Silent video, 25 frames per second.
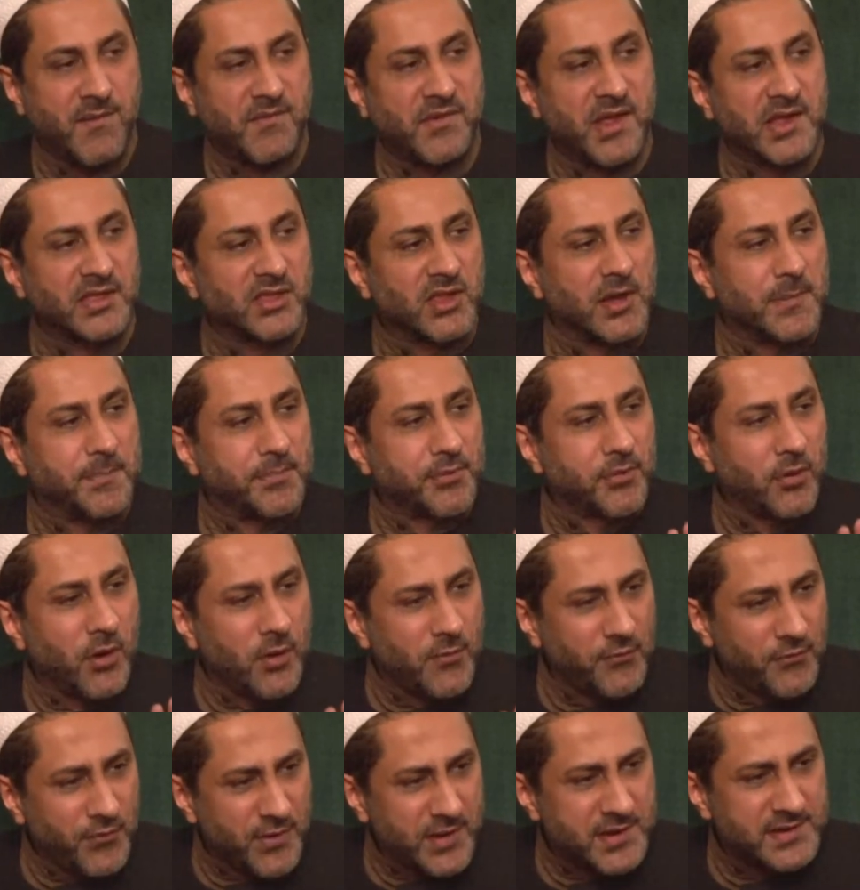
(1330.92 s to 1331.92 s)
that the
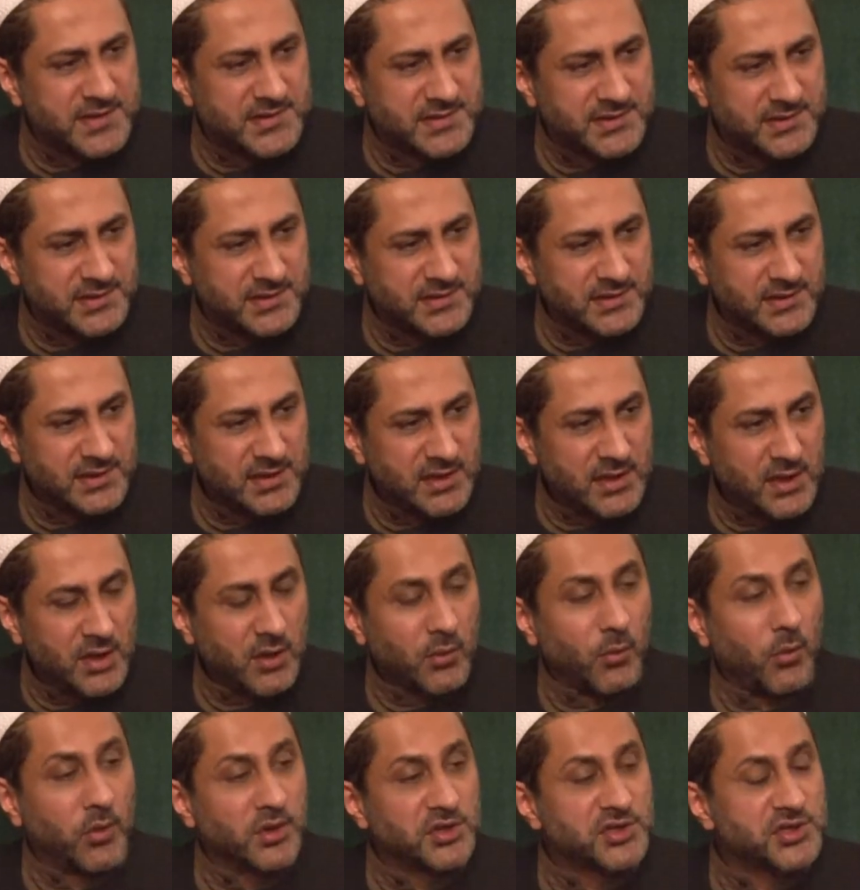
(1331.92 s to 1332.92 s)
Prophet
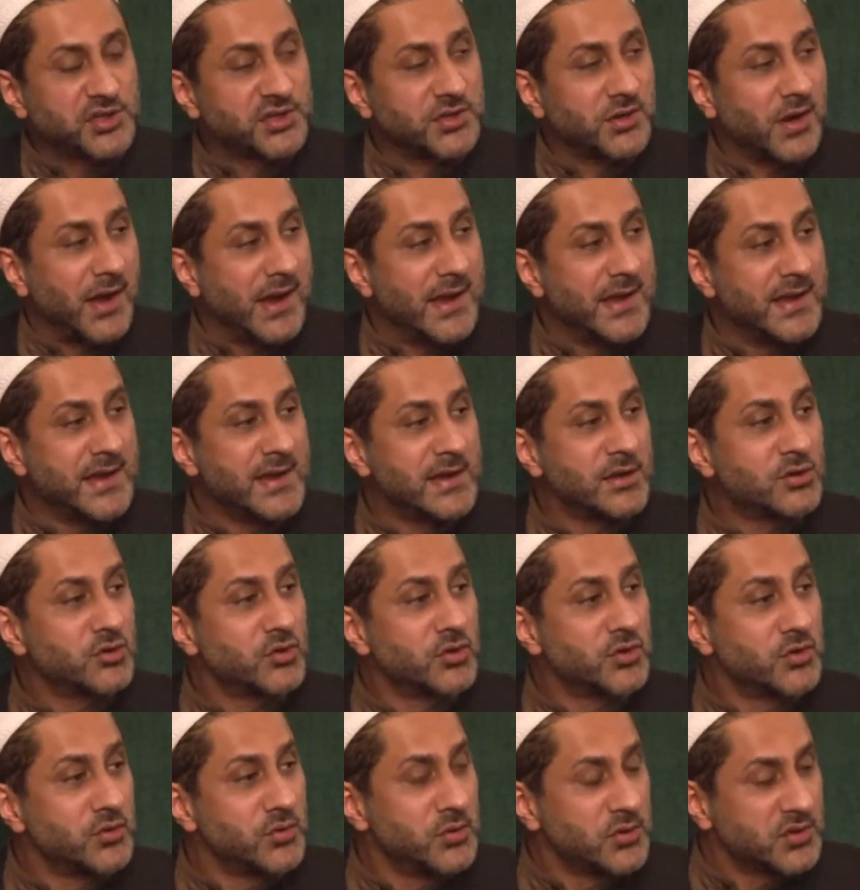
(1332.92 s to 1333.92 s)
was trying
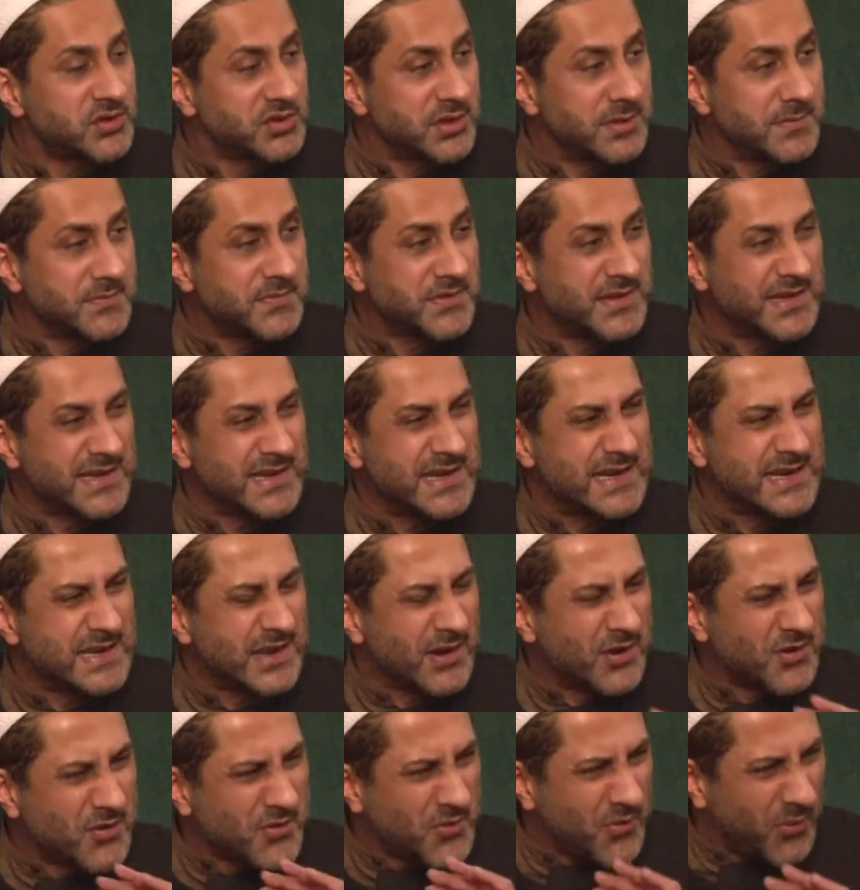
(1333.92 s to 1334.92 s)
to do something
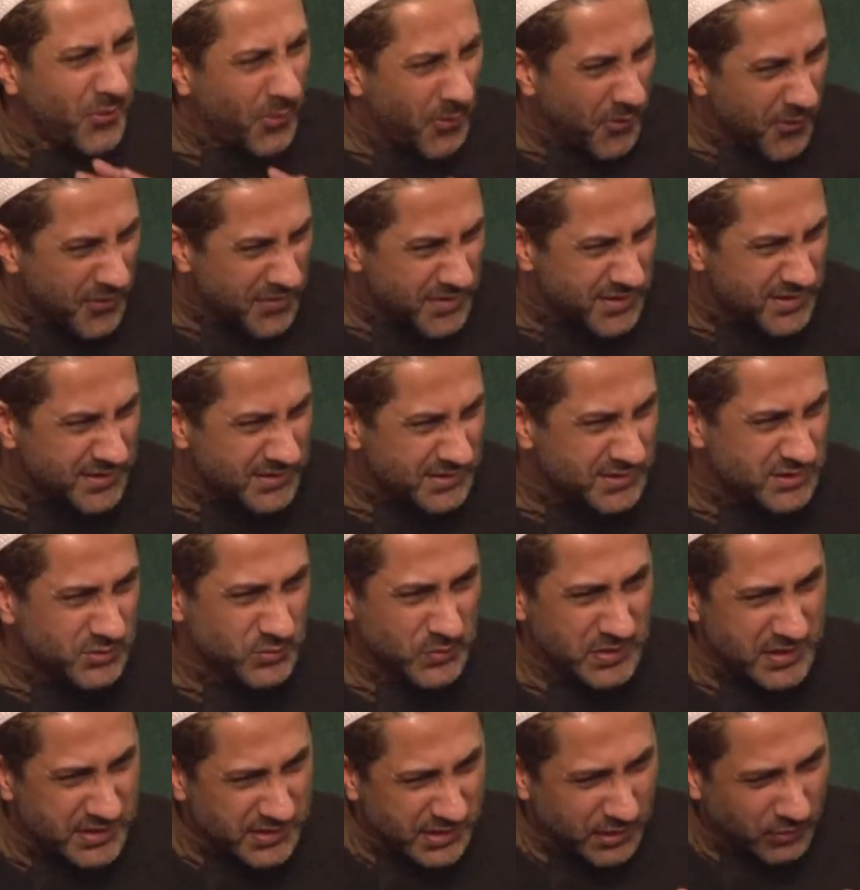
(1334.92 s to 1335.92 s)
in accordance
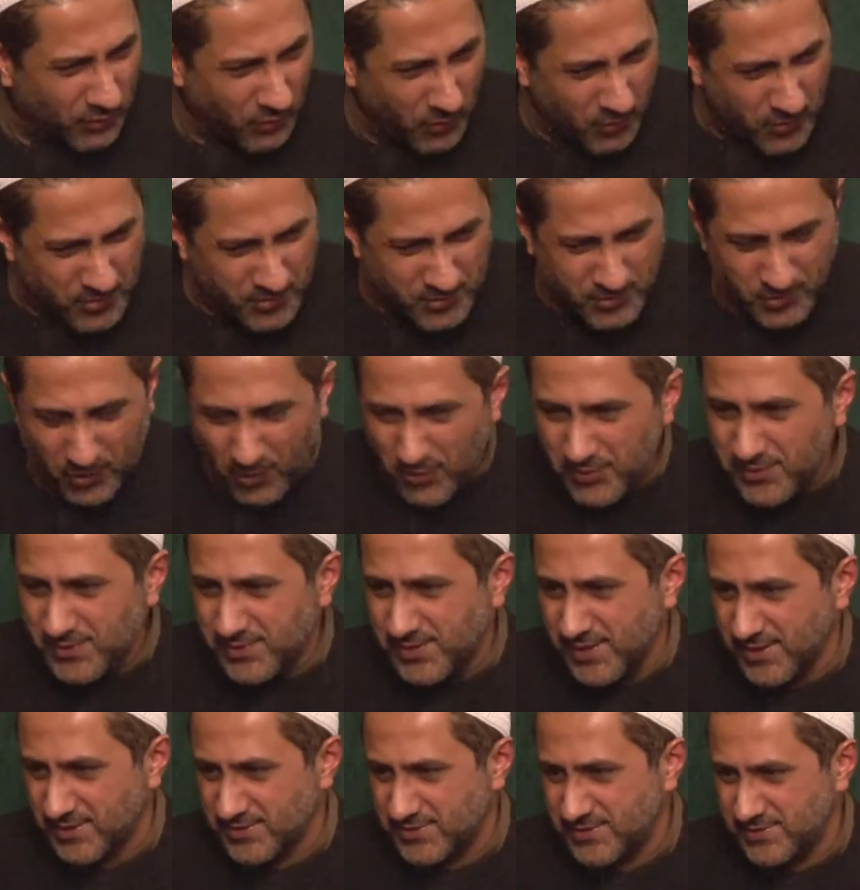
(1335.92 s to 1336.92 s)
with their own
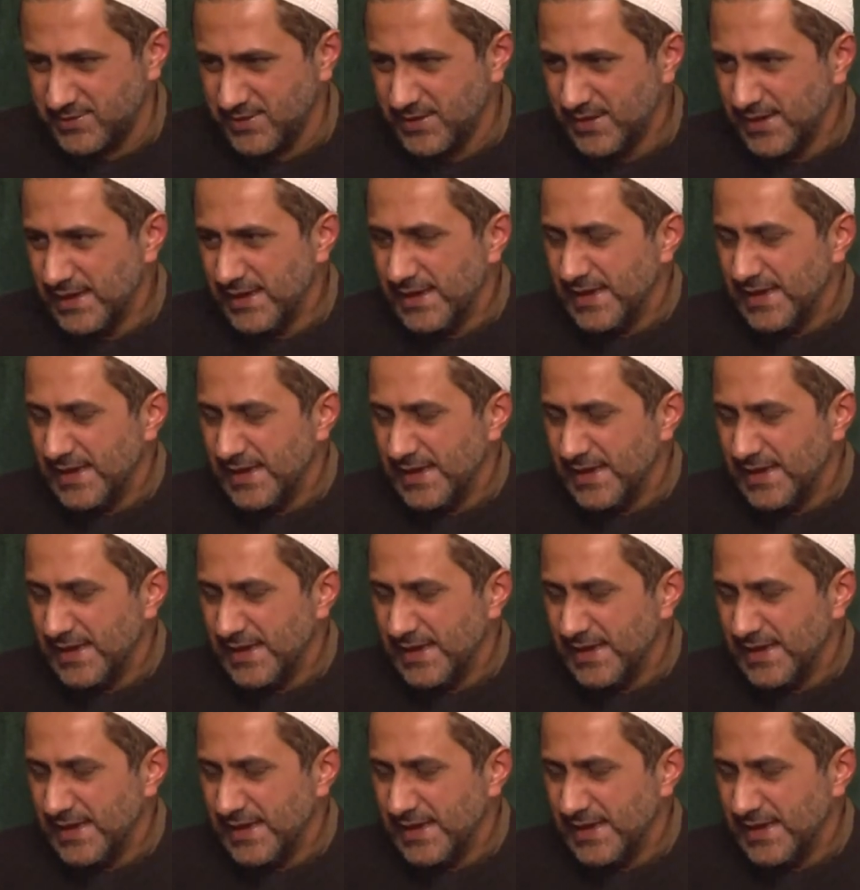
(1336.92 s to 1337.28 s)
context,